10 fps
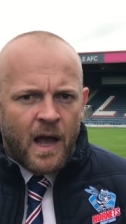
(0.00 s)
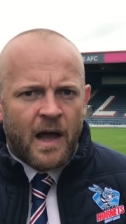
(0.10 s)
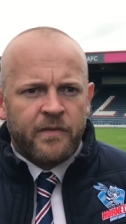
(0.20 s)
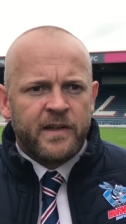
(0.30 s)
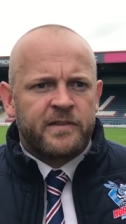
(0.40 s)

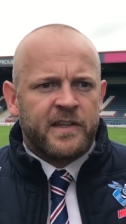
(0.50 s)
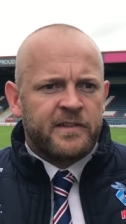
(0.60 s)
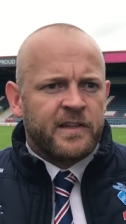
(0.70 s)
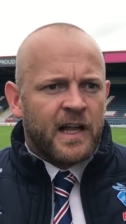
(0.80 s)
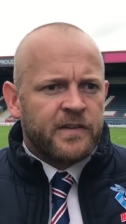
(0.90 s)
I think
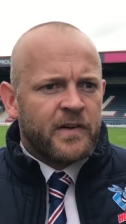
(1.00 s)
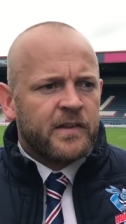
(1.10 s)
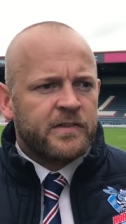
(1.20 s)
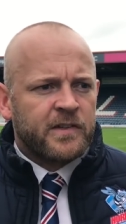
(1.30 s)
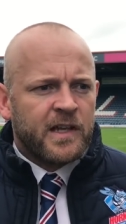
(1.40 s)
since the last
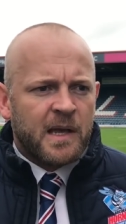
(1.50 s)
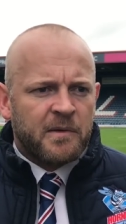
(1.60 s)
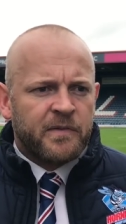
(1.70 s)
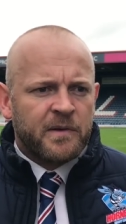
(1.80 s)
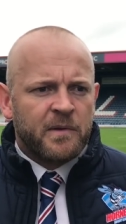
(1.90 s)
Featherstone game,
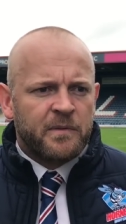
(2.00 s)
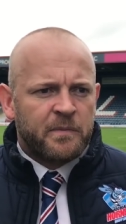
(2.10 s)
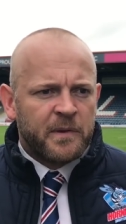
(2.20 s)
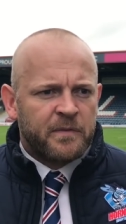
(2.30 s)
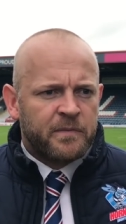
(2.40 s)
I think we've
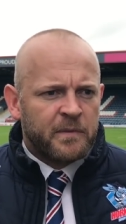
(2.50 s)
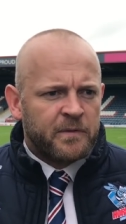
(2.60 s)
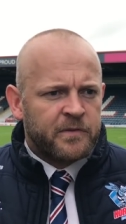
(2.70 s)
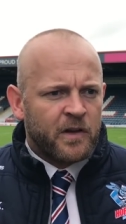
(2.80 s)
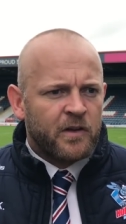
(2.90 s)
we've
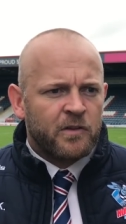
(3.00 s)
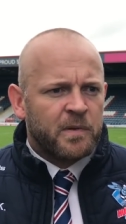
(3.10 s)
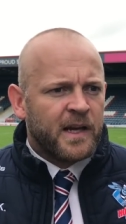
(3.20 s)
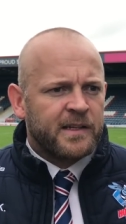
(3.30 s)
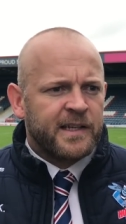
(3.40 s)
we've turned up
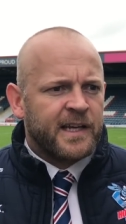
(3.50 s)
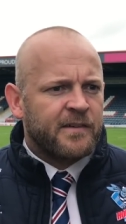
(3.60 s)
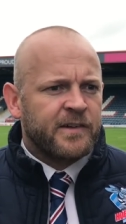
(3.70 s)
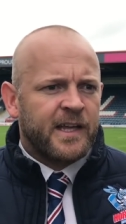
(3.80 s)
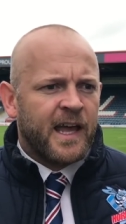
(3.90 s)
and had a dig
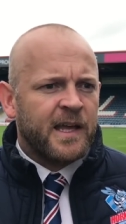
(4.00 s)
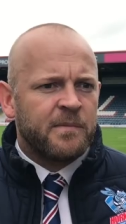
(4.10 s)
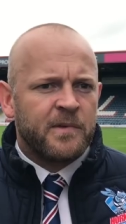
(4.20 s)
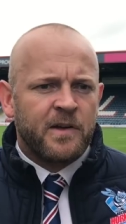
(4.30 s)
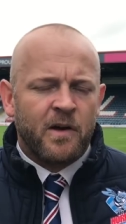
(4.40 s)
every
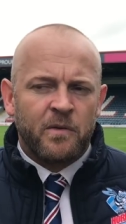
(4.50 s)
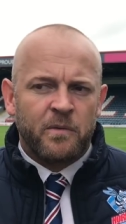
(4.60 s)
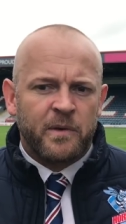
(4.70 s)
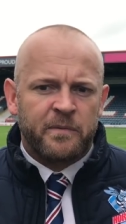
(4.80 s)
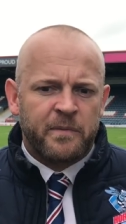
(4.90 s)
game. You know,
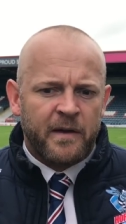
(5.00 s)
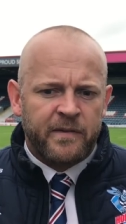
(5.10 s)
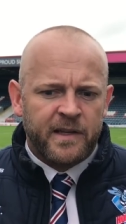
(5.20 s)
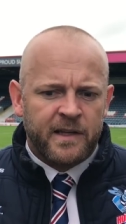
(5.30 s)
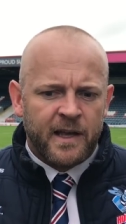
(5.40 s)
we've I
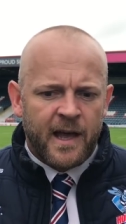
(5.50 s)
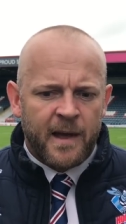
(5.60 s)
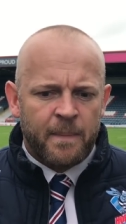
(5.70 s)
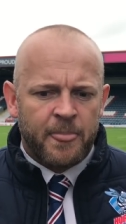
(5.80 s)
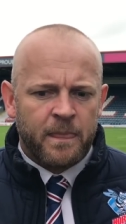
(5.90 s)
think
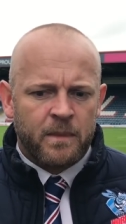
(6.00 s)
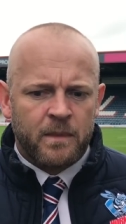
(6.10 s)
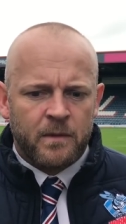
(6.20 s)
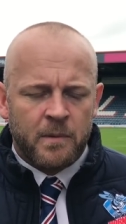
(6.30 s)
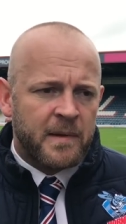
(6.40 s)
um,
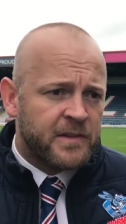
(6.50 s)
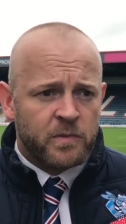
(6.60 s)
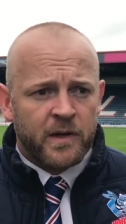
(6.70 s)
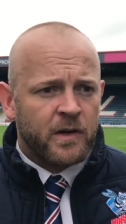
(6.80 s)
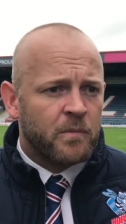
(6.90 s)
you know we beat
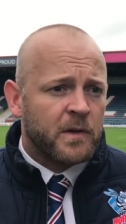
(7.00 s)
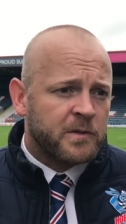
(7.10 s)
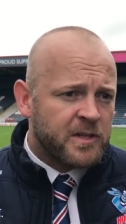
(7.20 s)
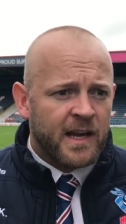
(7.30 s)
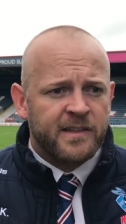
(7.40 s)
Swinton, we
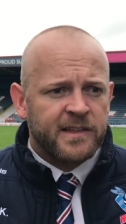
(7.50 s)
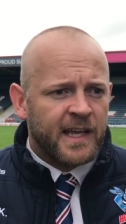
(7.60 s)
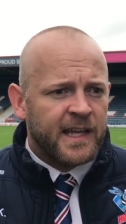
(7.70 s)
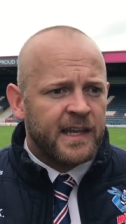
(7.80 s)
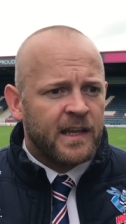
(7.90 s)
challenged
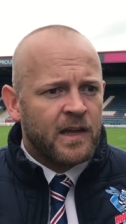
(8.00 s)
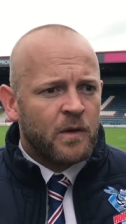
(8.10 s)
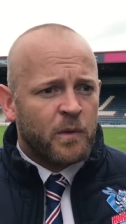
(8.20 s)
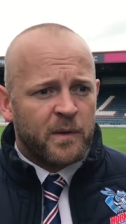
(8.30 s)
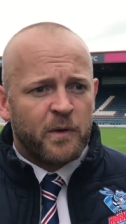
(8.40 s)
Leigh,
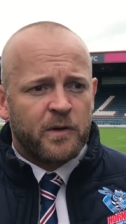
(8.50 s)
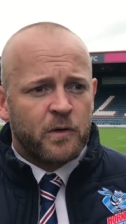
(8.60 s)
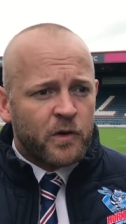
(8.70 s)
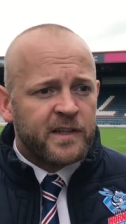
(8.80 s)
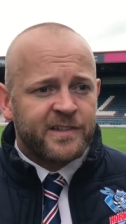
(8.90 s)
we were good in